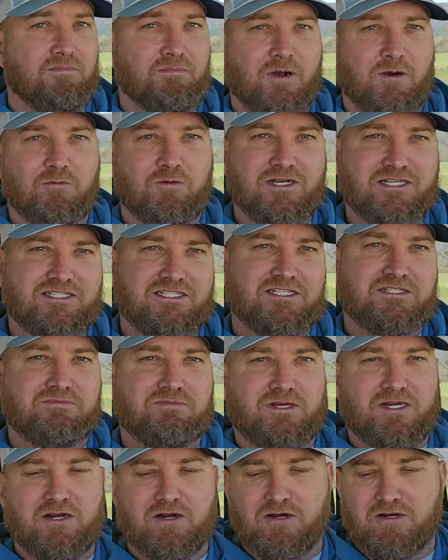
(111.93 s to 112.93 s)
My wrist has
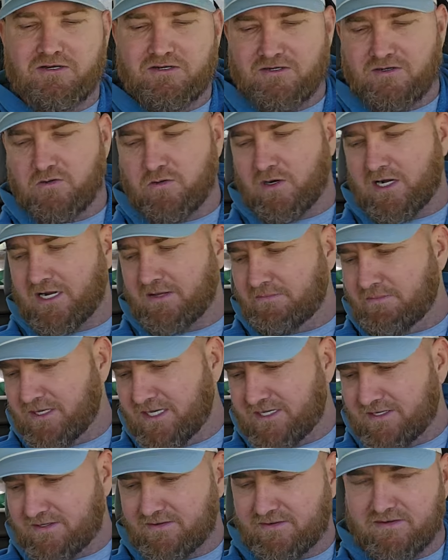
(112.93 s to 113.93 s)
been hurting quite a
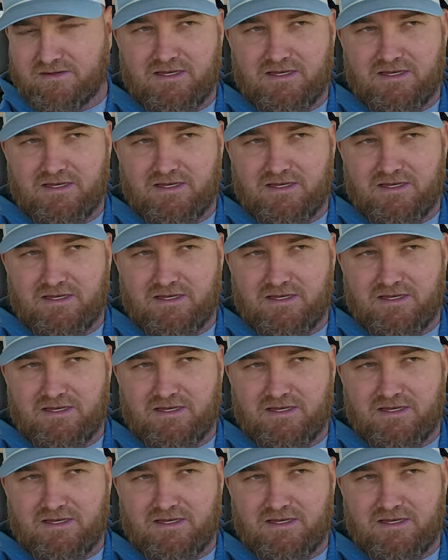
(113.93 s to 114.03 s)
bit.